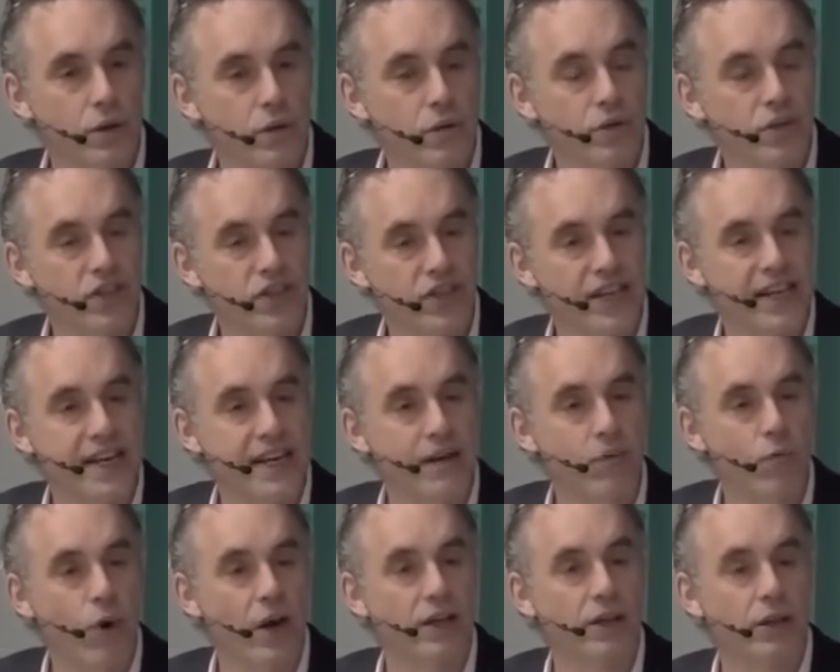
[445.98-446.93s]
see
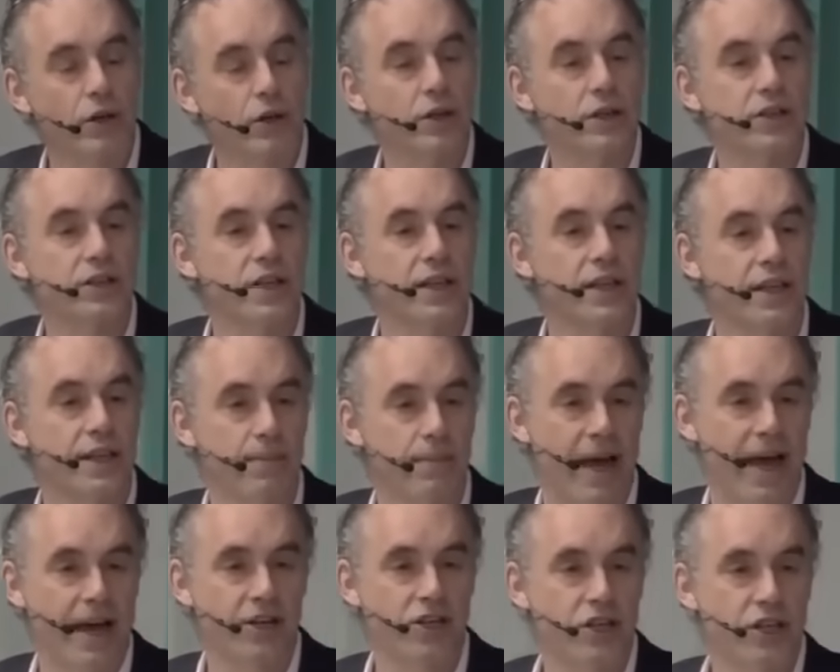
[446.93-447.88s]
what lurks in the
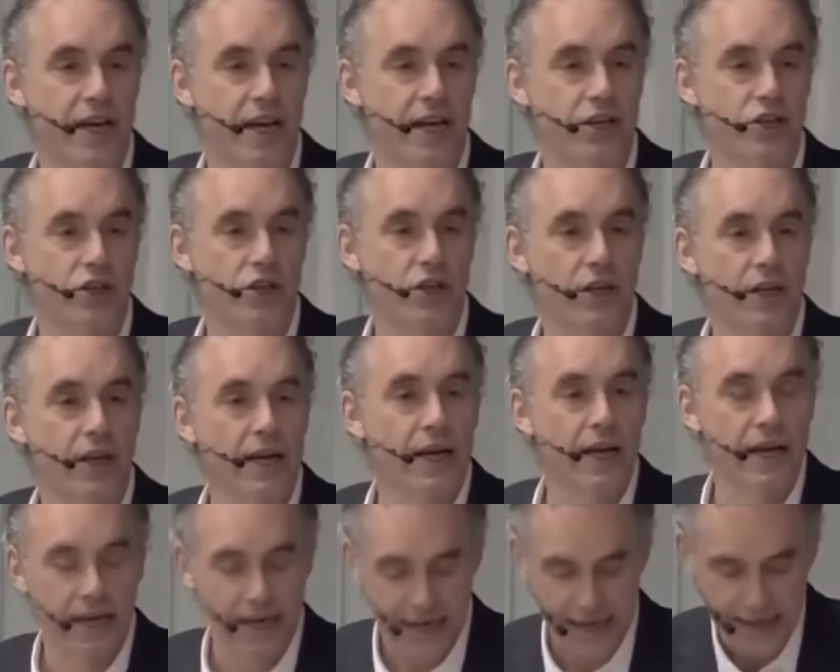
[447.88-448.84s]
imagination.
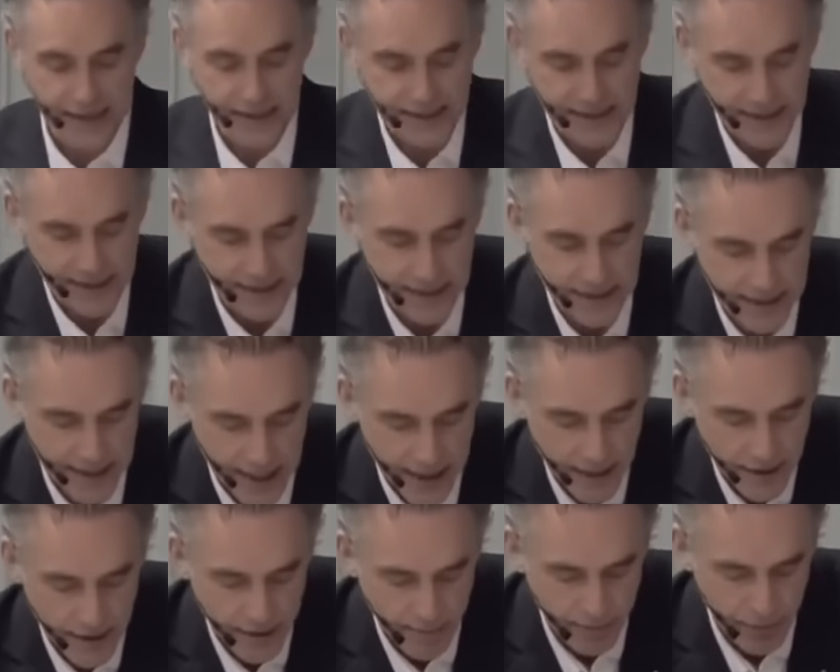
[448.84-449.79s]
He sees
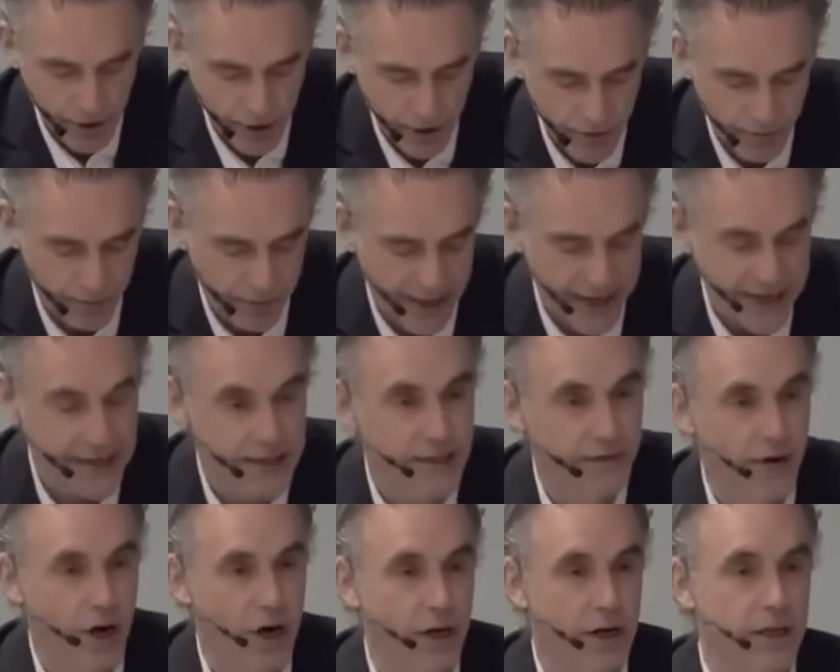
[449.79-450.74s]
the birthplace
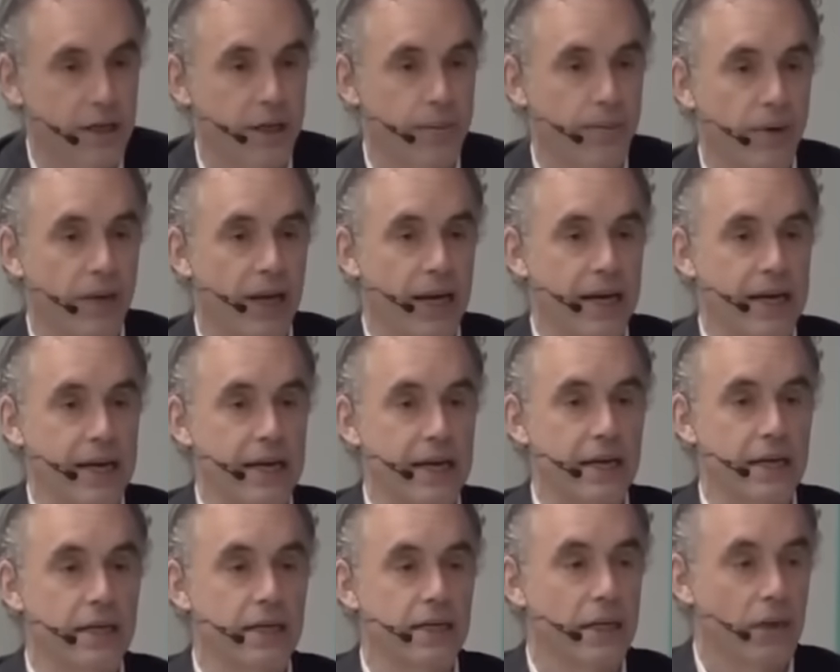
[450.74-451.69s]
of archetypal
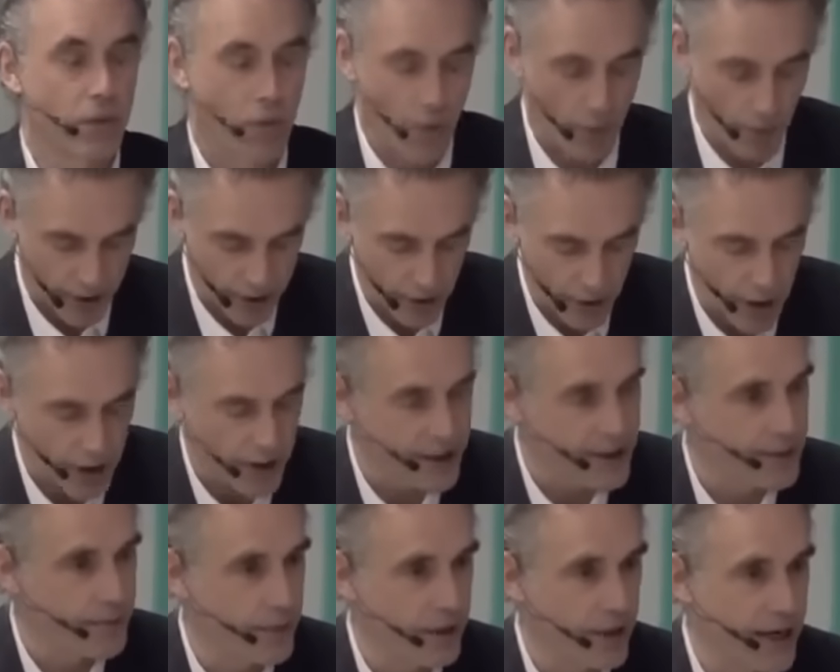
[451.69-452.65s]
ideas. Well, what are
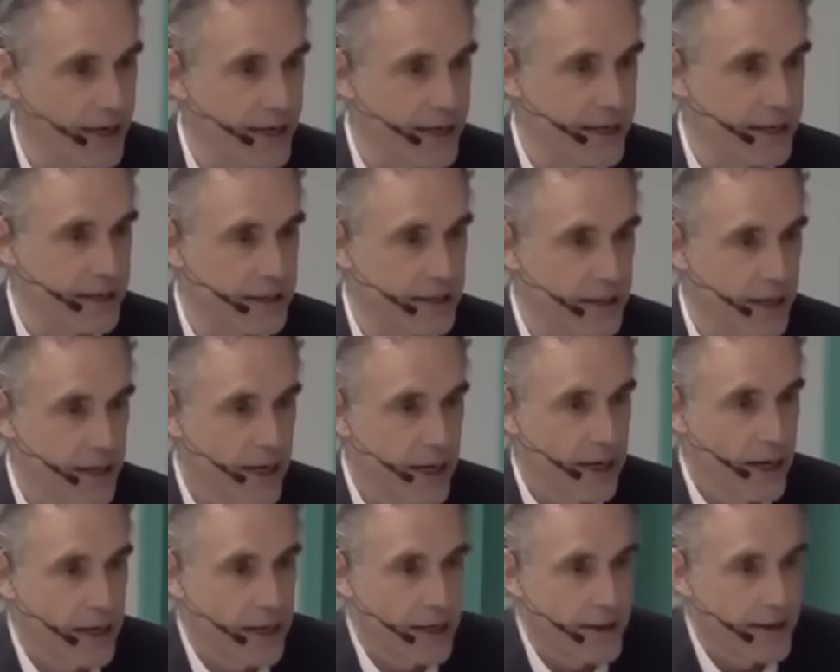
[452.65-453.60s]
archetypal ideas?
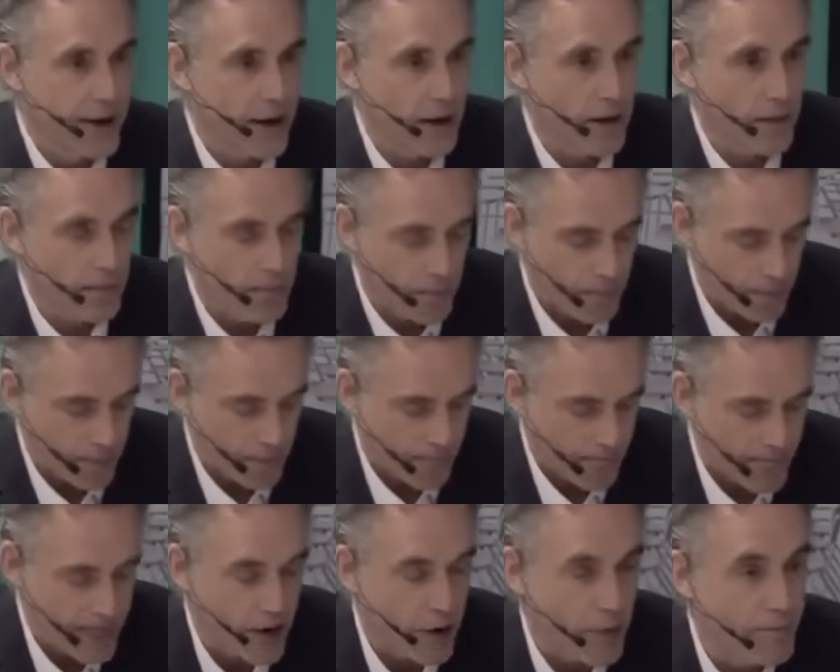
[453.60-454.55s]
They're
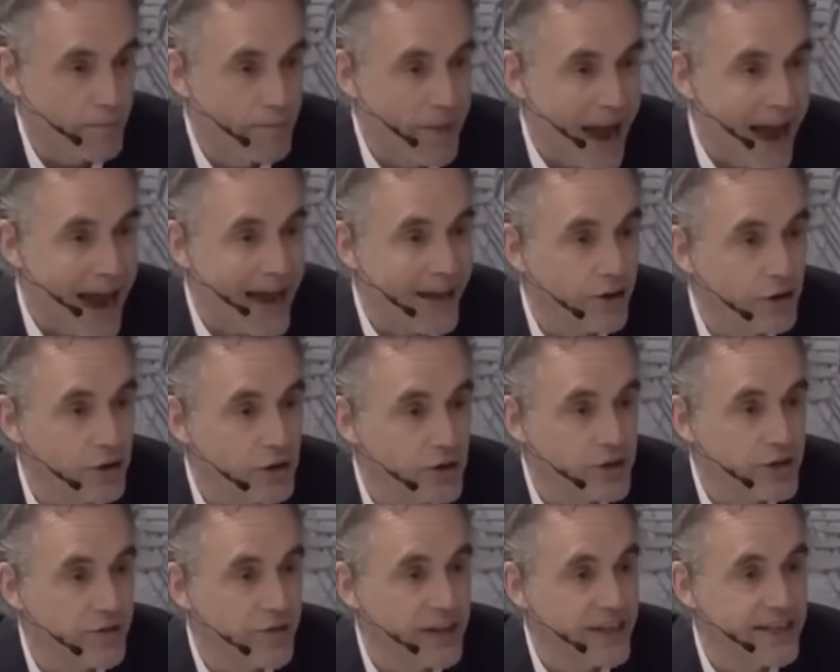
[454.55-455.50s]

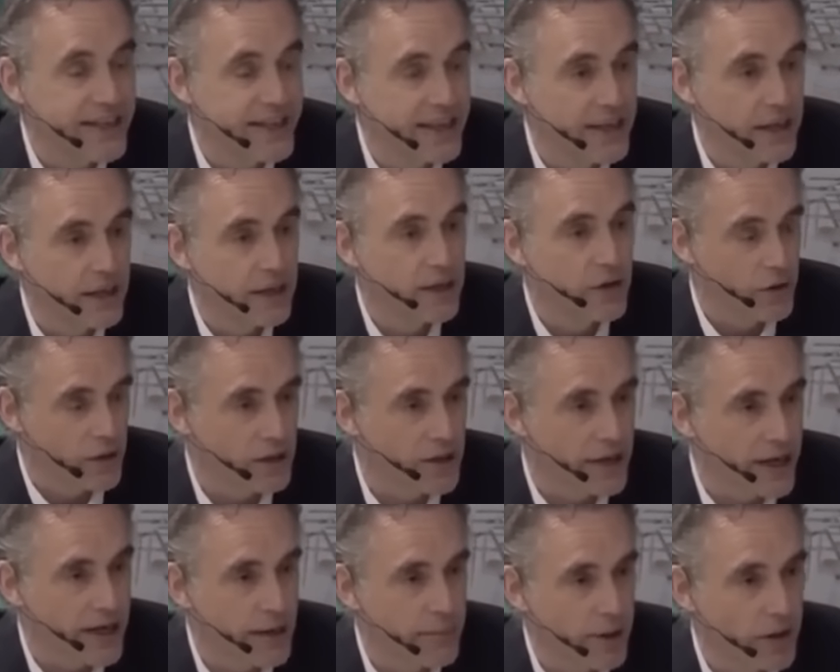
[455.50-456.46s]
patterns of you could
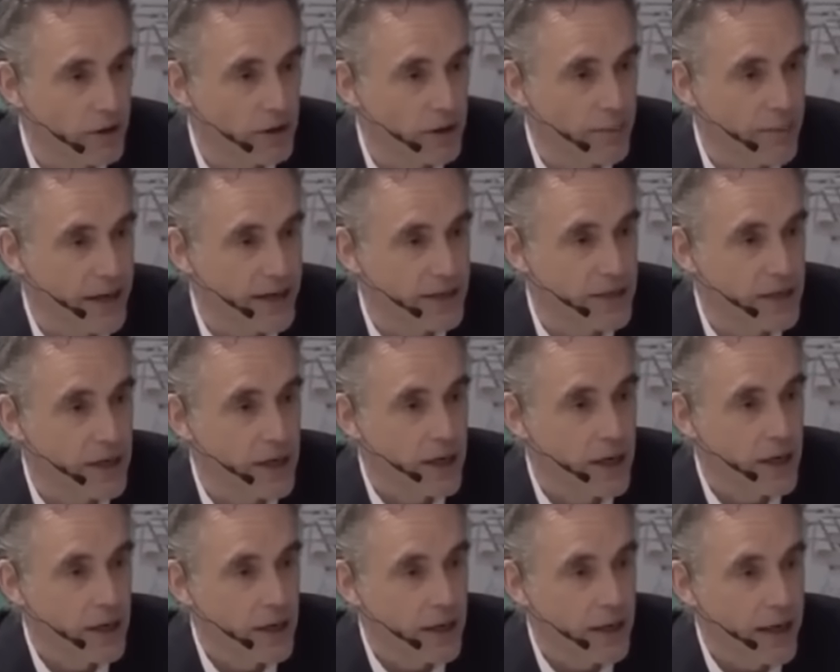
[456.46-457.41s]
think about them as
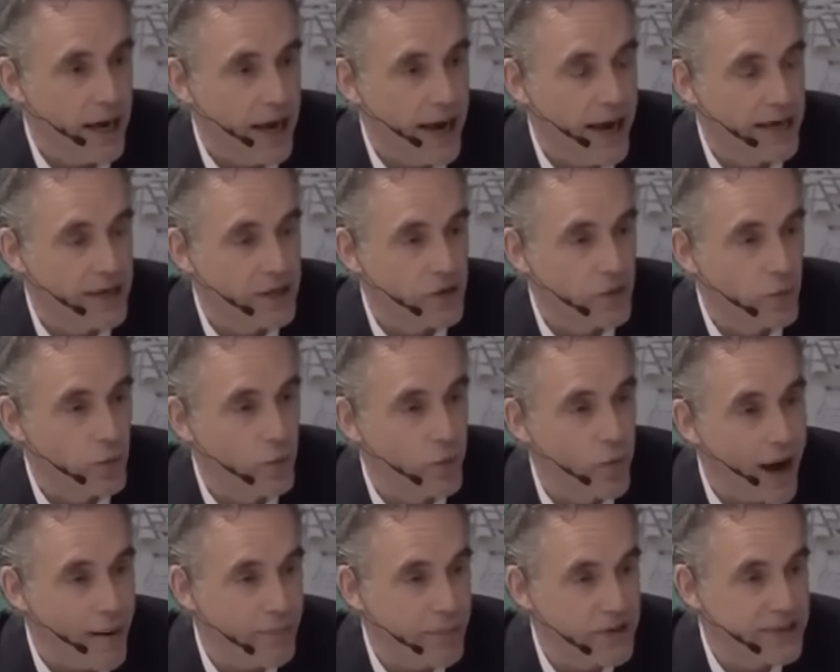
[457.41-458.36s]

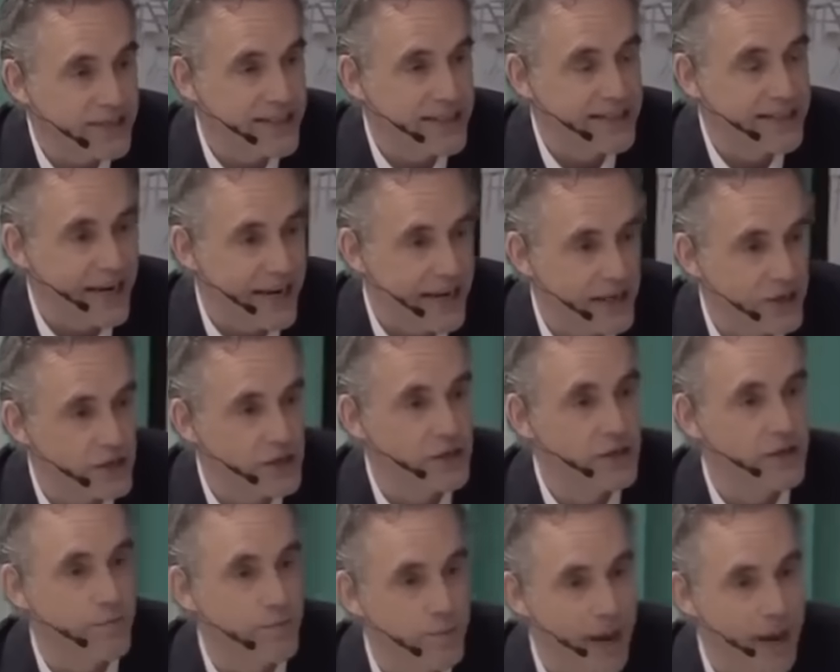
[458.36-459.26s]
representations of